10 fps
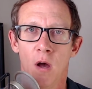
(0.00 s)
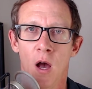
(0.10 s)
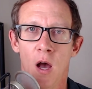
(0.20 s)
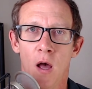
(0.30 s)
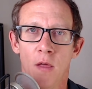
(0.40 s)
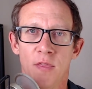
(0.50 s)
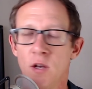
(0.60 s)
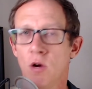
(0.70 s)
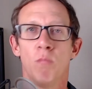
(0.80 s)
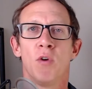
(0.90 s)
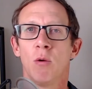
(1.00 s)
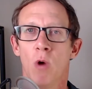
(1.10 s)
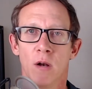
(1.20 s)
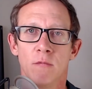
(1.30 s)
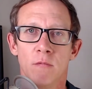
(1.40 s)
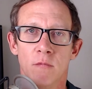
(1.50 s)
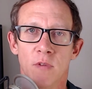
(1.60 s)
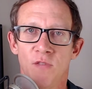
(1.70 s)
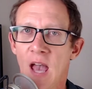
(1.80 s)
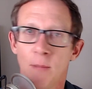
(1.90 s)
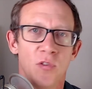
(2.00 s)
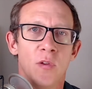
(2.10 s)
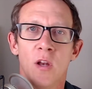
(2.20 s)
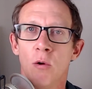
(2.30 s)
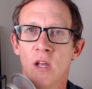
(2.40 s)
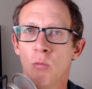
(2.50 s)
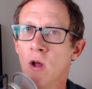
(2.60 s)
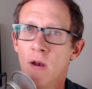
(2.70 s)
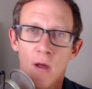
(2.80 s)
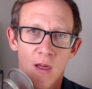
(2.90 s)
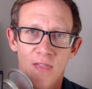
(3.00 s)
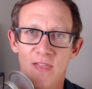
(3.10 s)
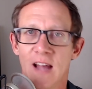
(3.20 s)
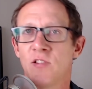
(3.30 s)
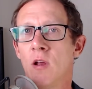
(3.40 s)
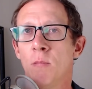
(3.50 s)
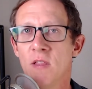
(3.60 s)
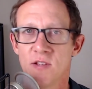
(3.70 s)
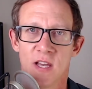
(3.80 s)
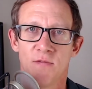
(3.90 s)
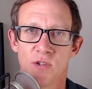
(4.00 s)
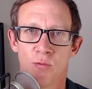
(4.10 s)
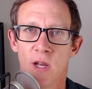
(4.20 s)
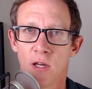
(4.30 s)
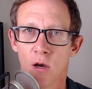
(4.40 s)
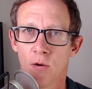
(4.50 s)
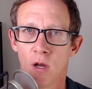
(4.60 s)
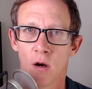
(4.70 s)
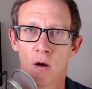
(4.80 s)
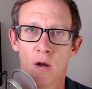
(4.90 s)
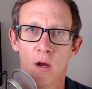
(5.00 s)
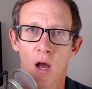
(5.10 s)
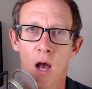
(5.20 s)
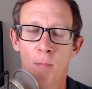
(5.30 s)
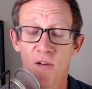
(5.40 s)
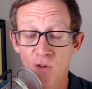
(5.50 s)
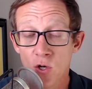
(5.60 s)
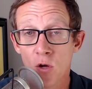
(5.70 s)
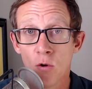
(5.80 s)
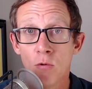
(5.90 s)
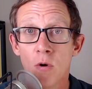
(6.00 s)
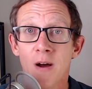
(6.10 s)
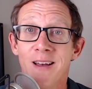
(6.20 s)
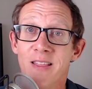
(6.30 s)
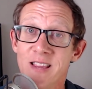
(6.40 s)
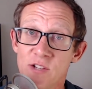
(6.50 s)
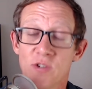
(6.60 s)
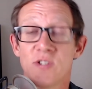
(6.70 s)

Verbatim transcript: then don't bring one. If you absolutely don't need one, that's going to be the safest way to go here. But if you do, these are